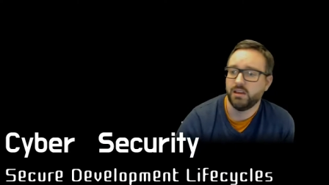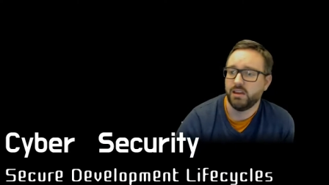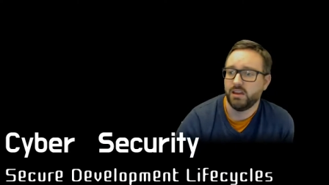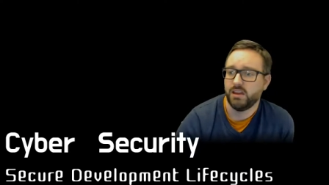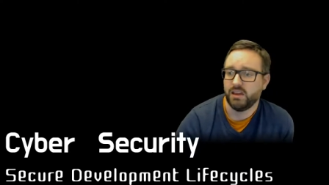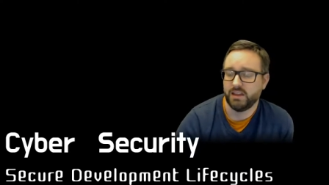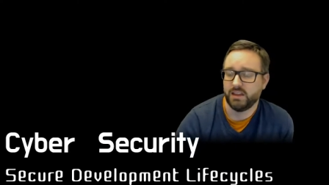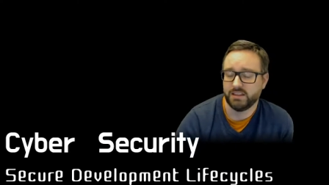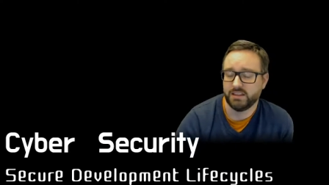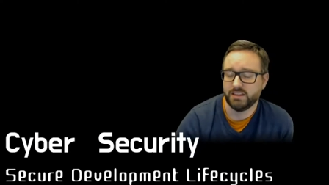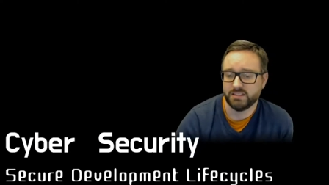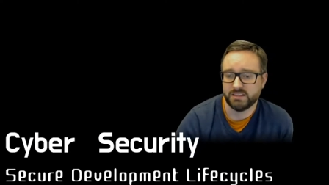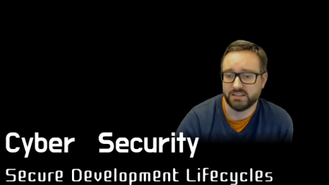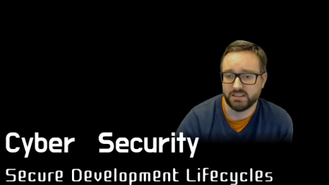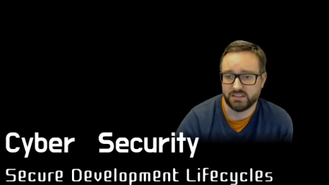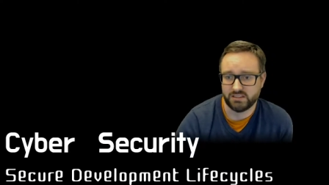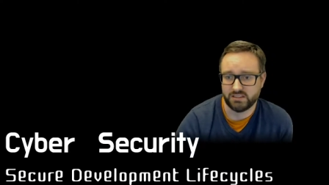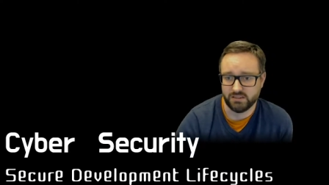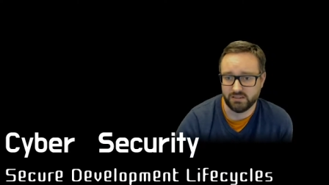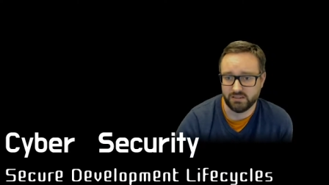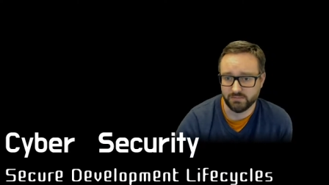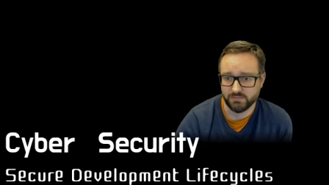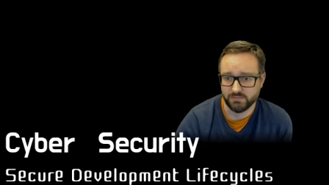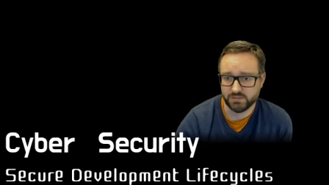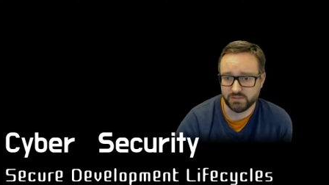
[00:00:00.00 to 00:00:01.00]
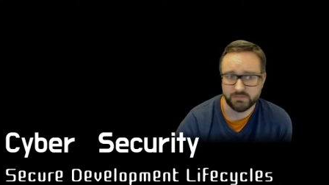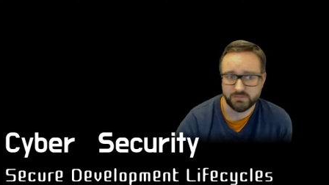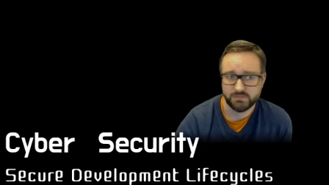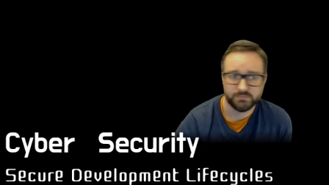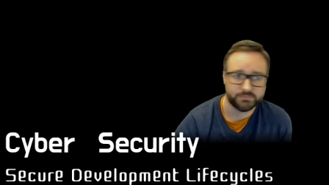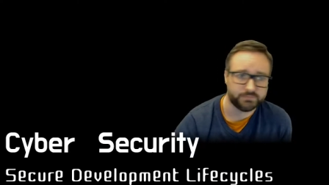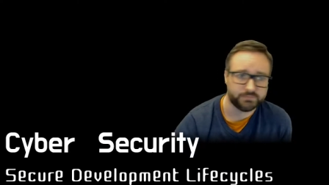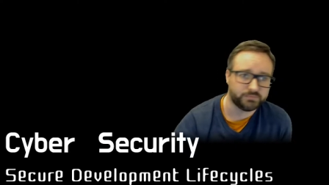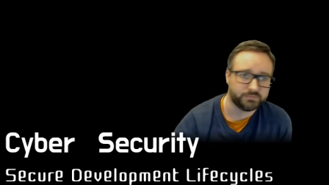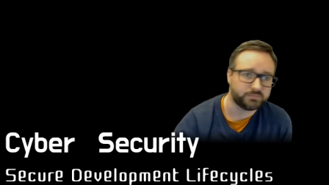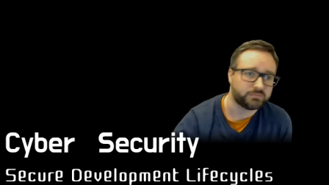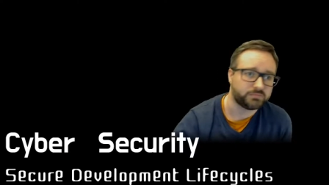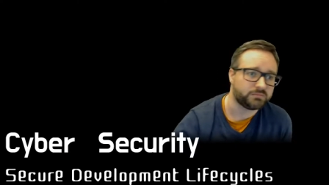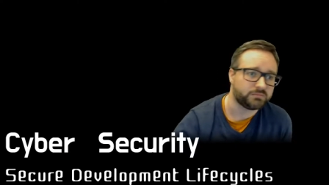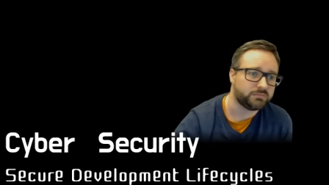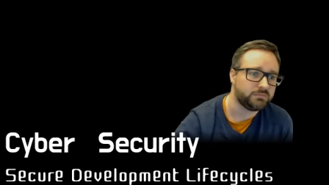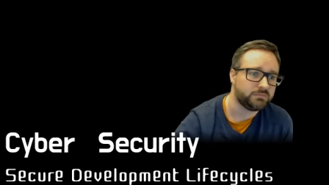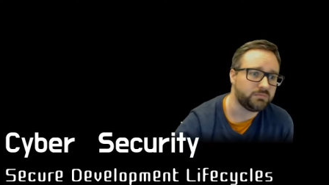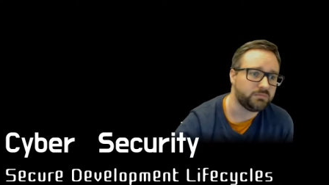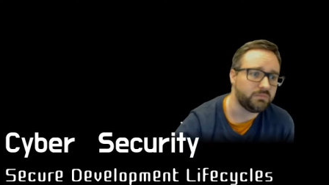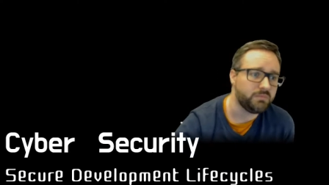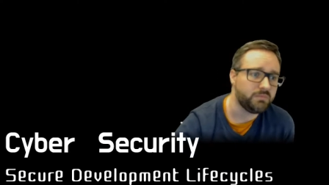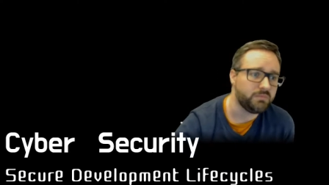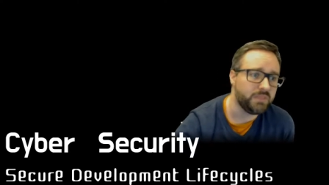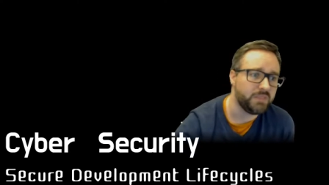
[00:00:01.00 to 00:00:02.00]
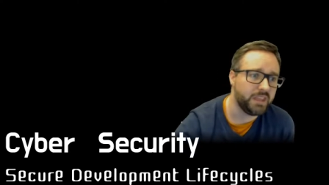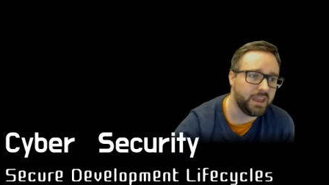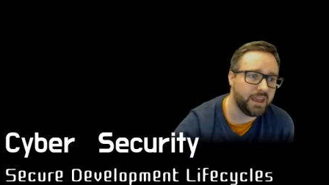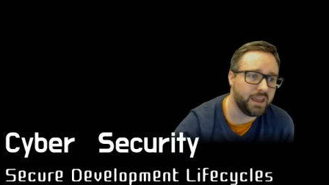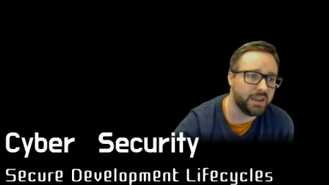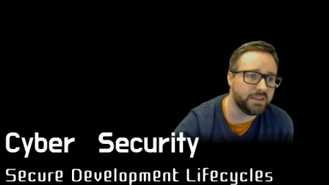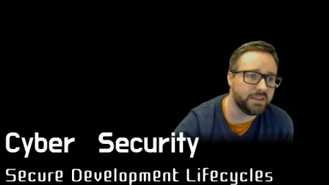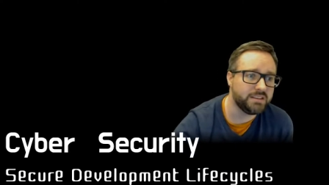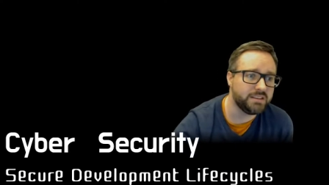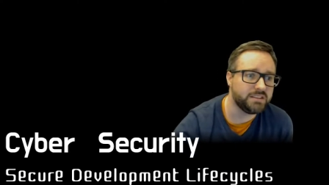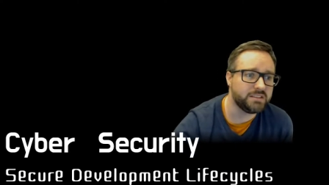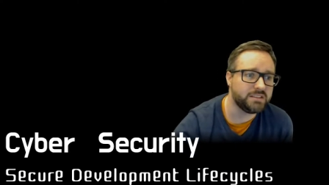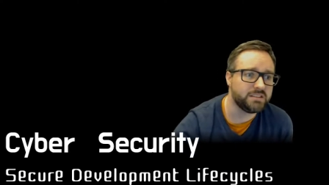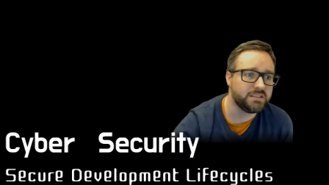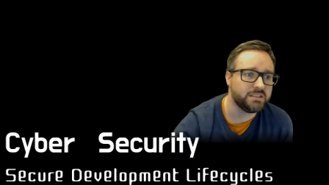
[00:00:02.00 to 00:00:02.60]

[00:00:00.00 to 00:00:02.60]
and systems? And